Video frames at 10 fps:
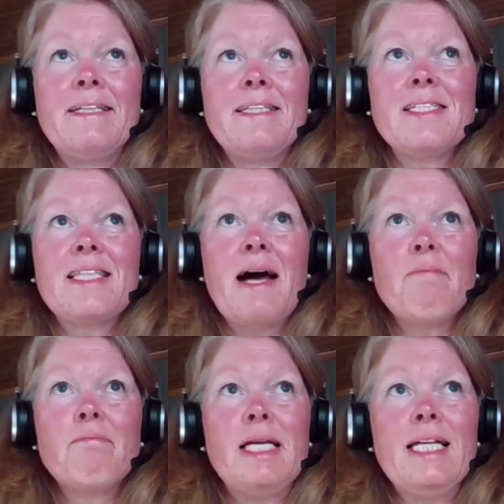does
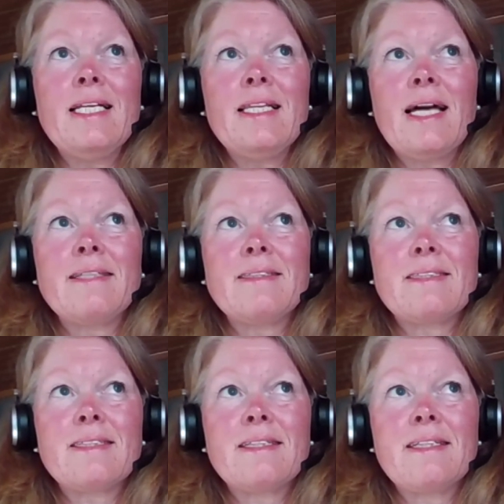that mean that
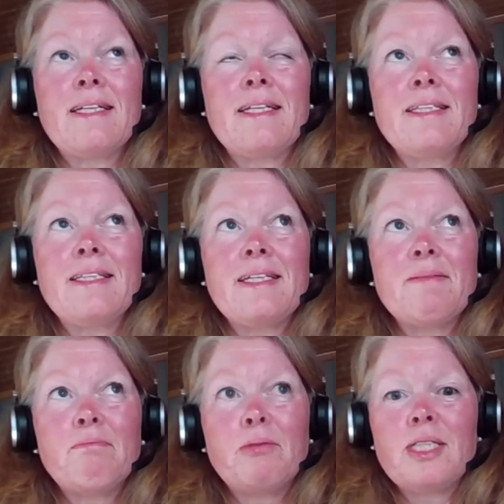
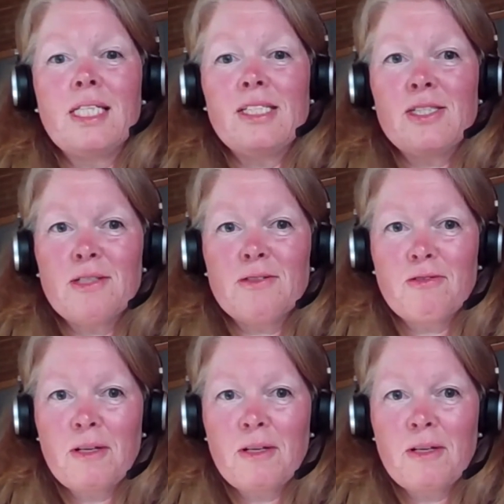the body sort of